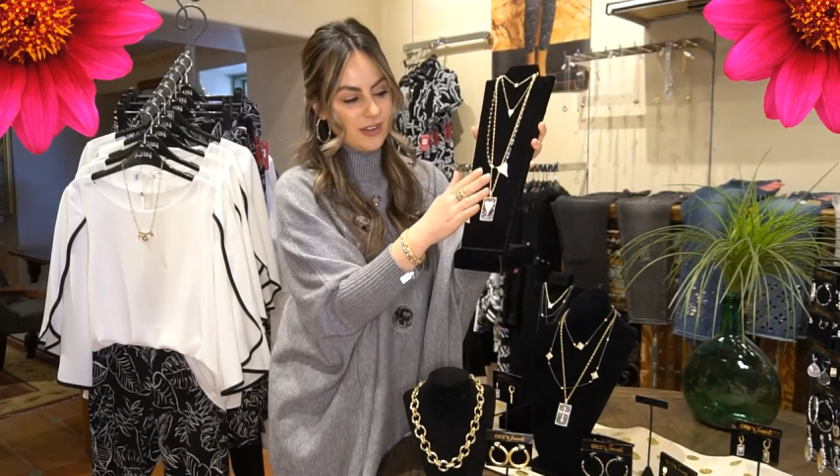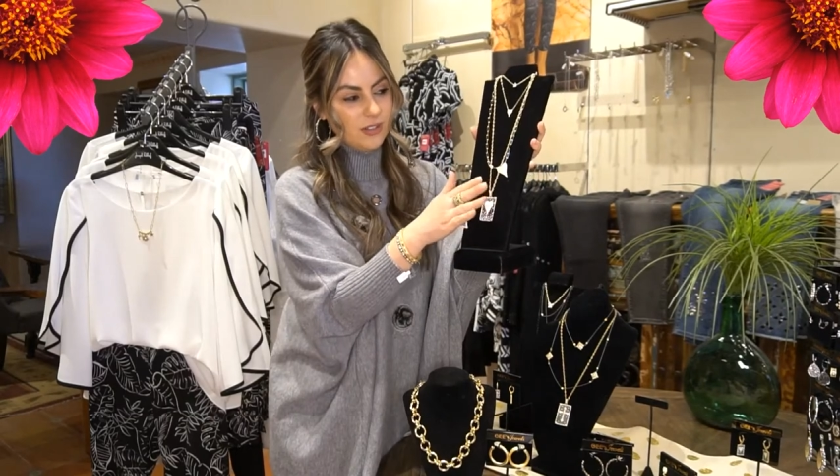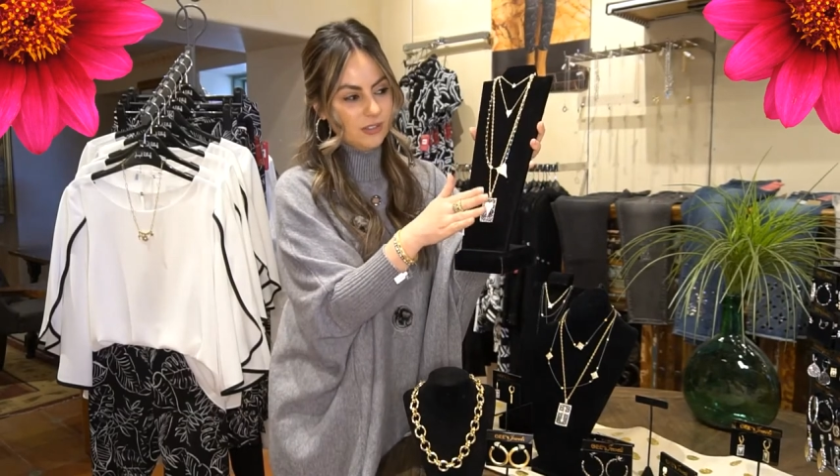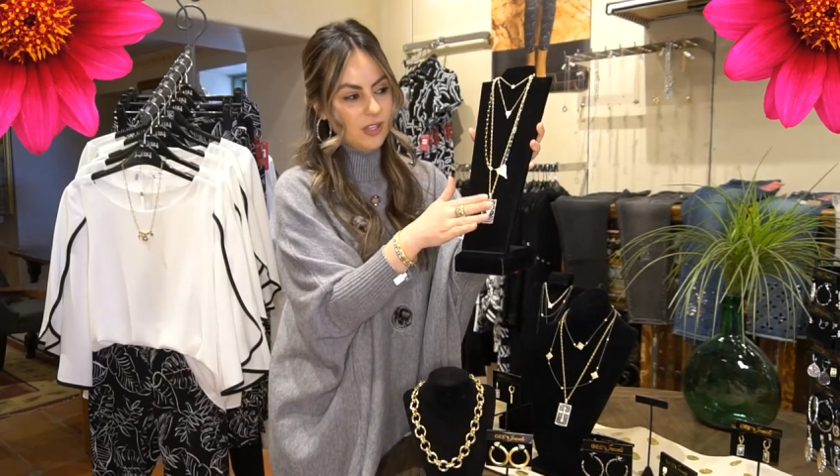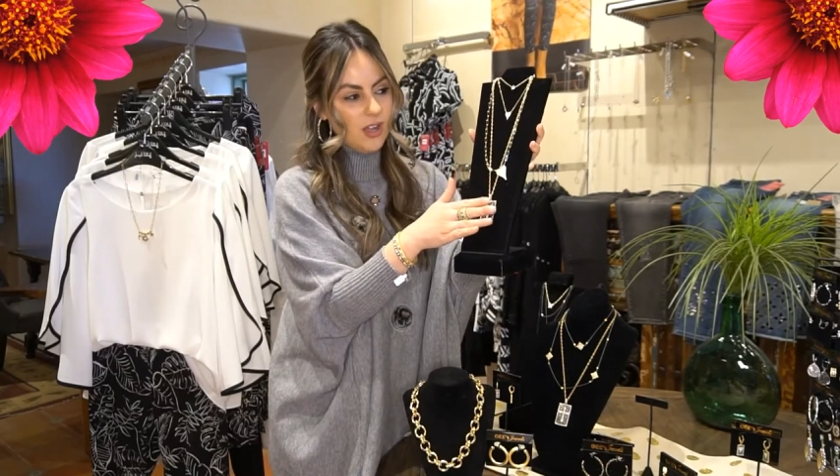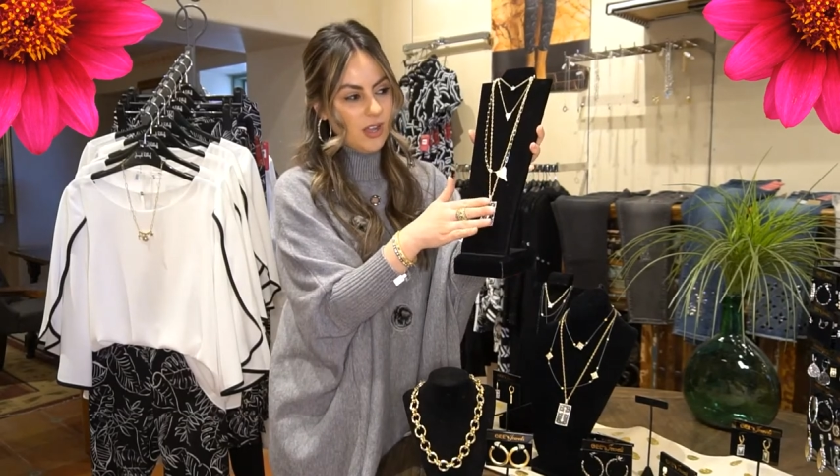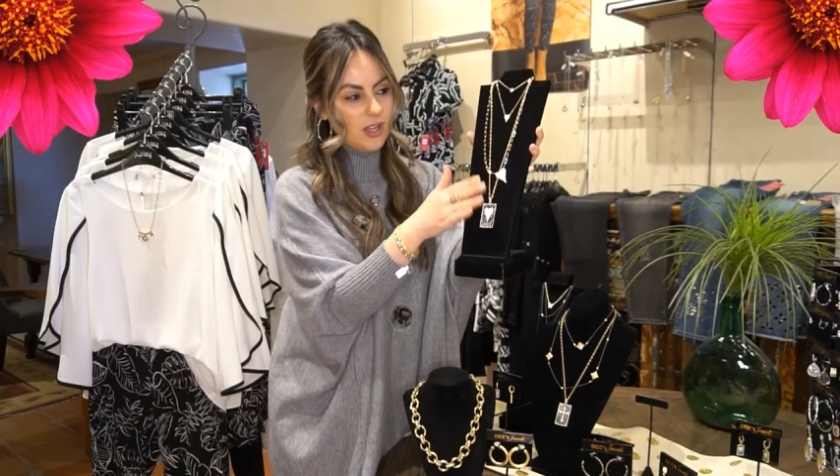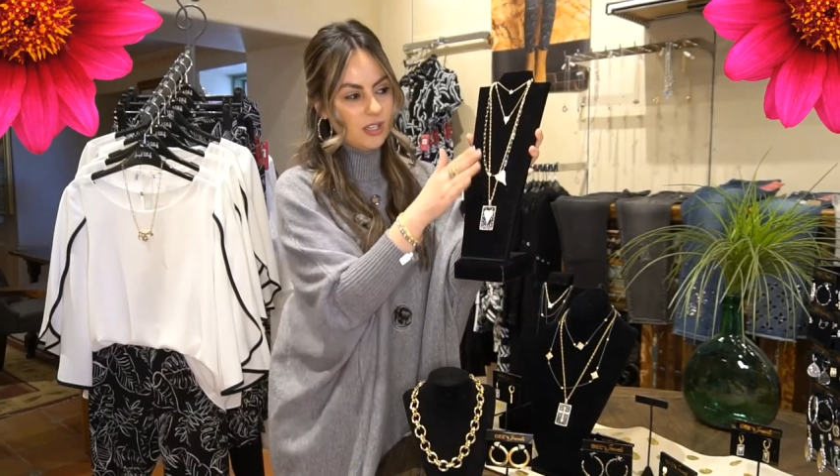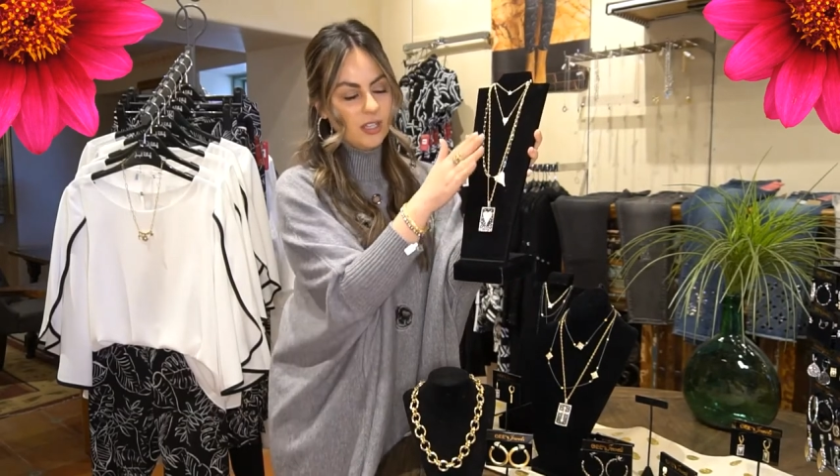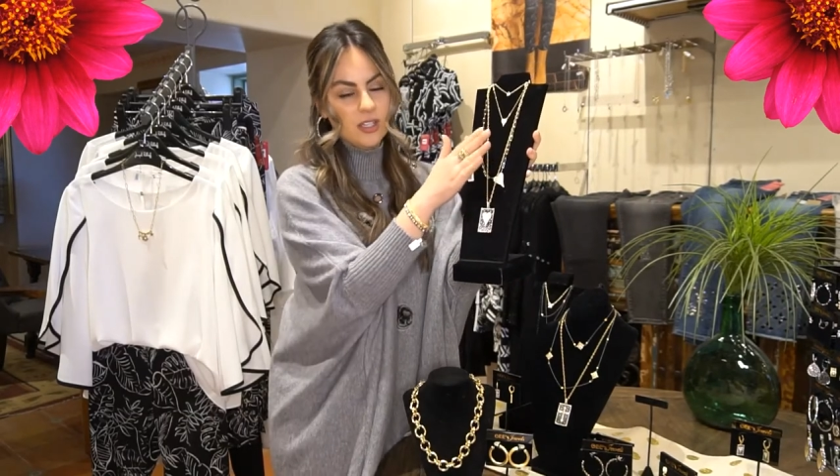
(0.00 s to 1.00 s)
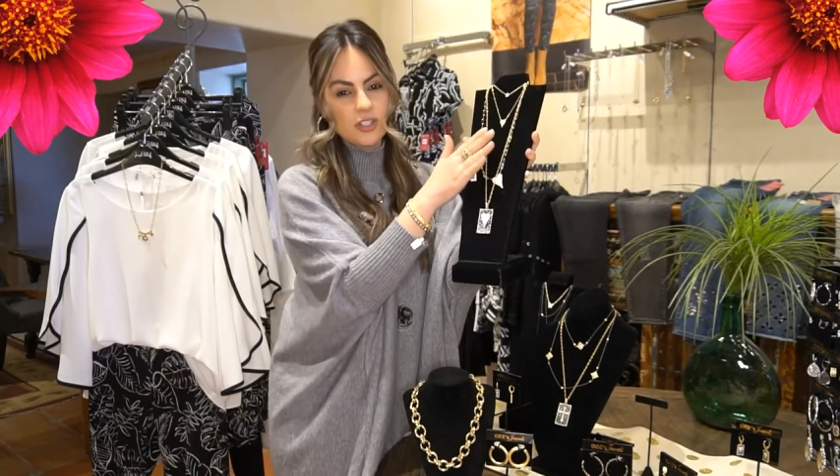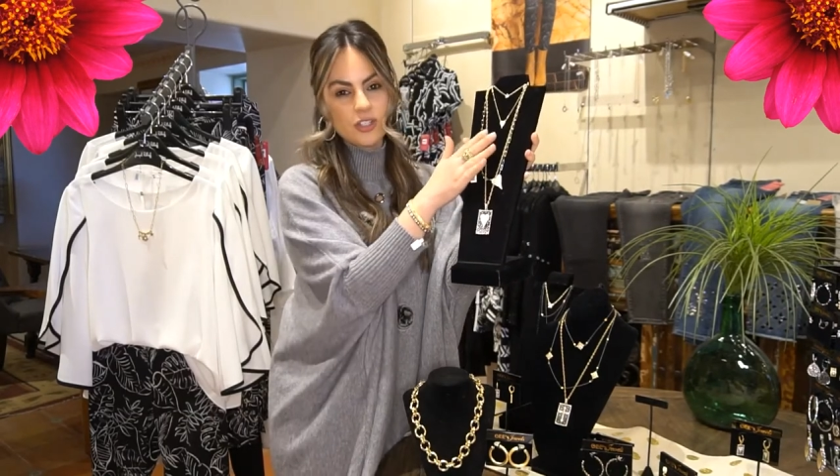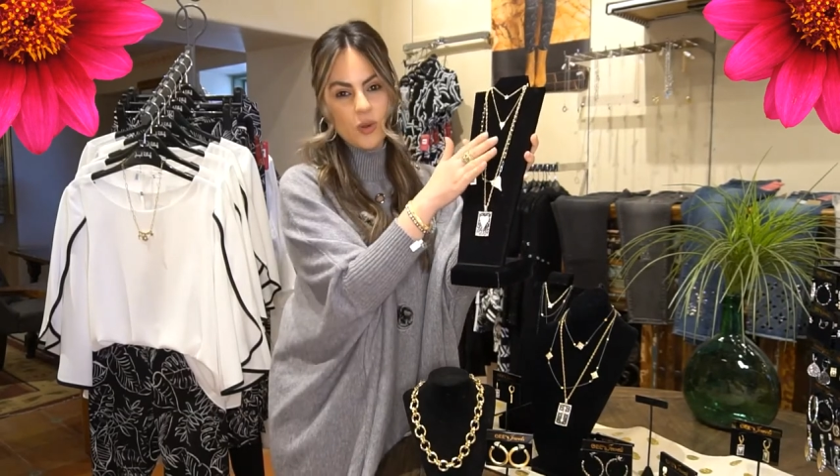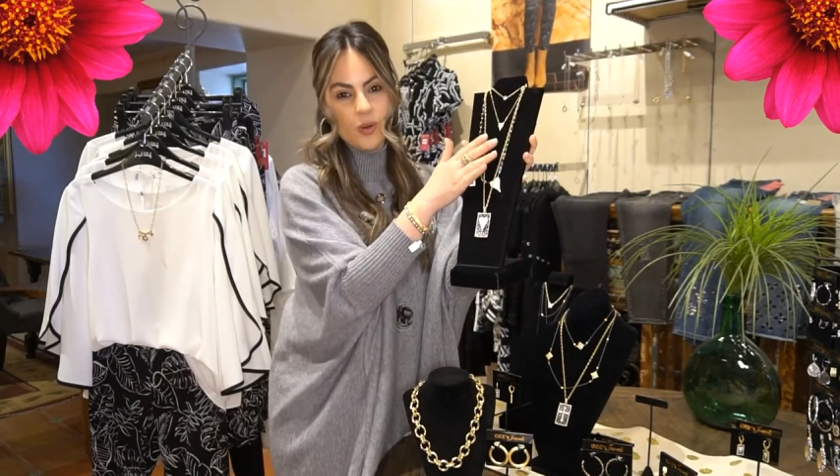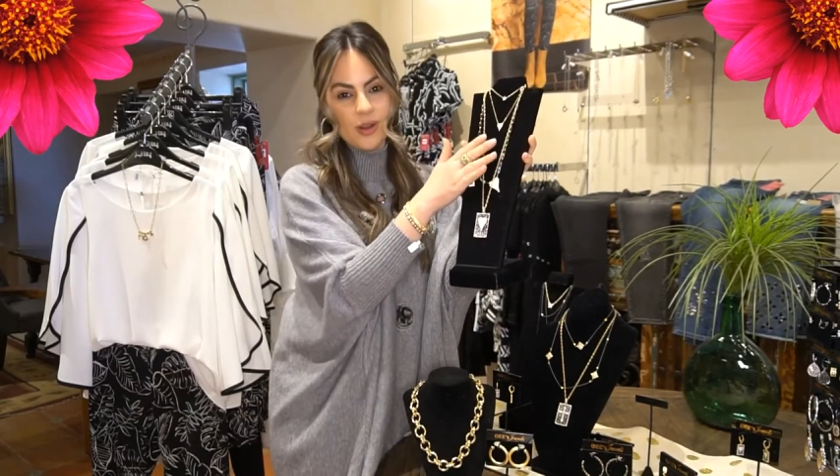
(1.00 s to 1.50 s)
are long,
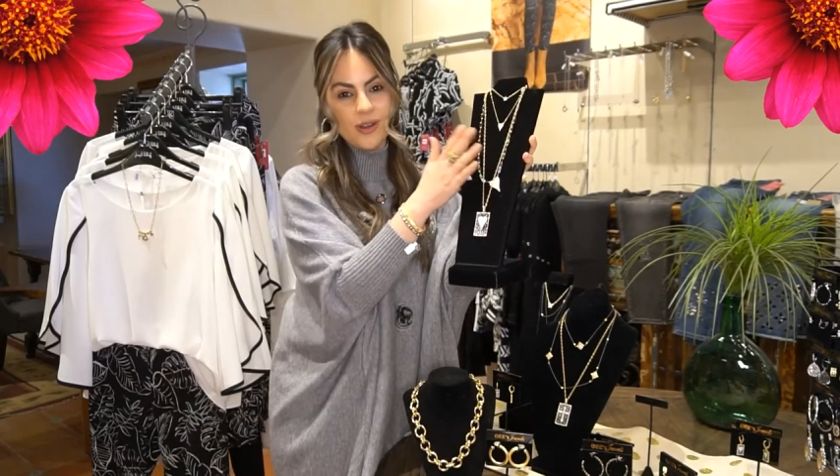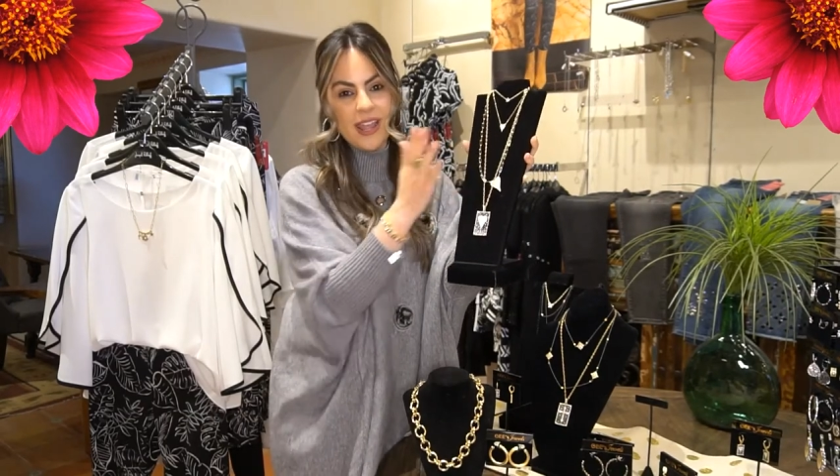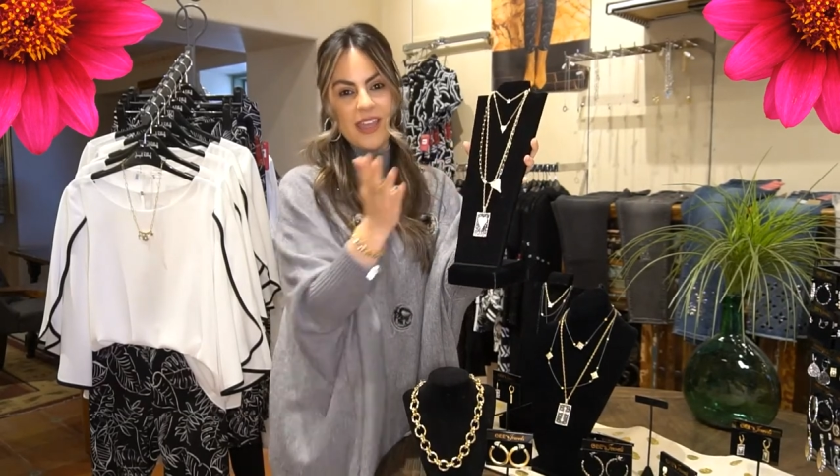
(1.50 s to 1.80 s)
short,